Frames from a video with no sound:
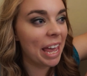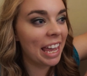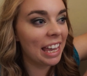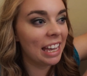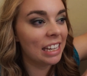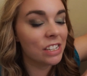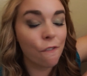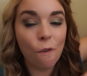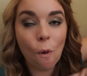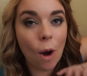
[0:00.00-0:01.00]
And
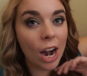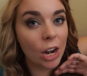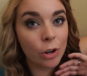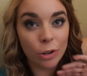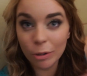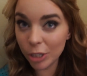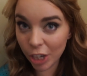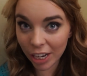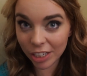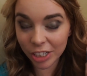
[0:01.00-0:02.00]
for new
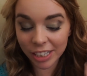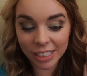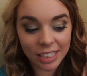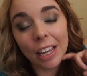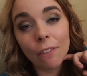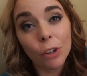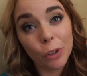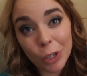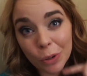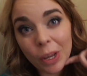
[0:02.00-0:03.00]
changes, if you're
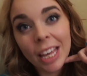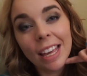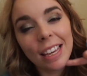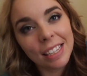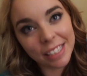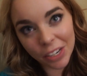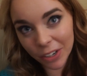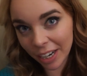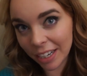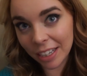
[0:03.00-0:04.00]
new,
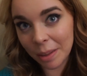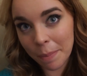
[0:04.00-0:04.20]
consider hitting the